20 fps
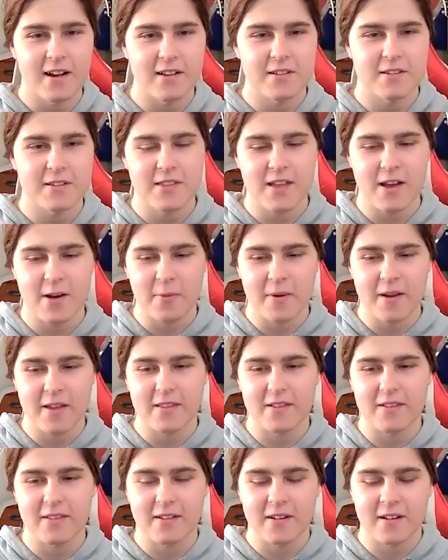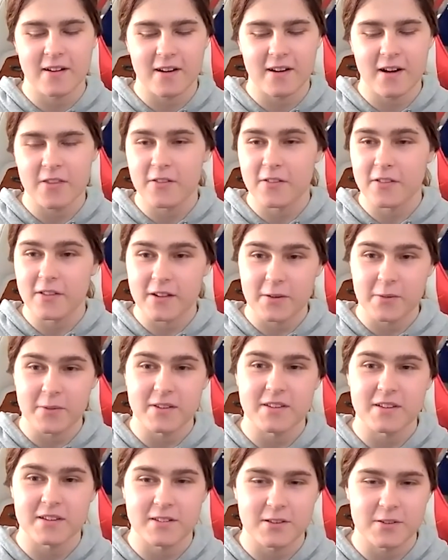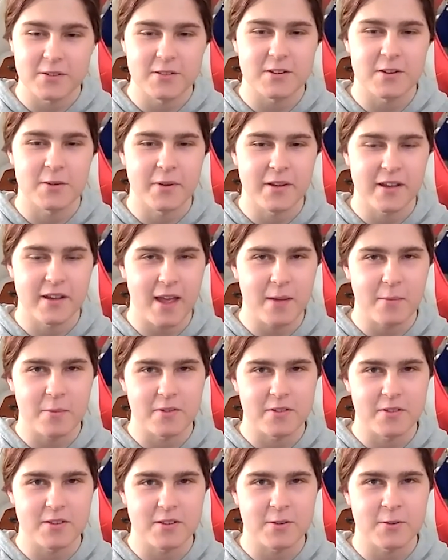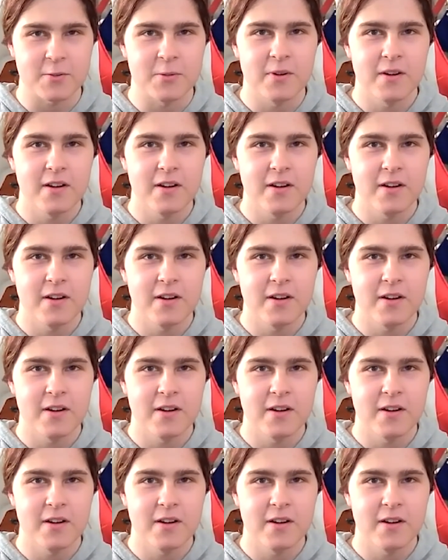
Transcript: So that way the other linguistic students are really able to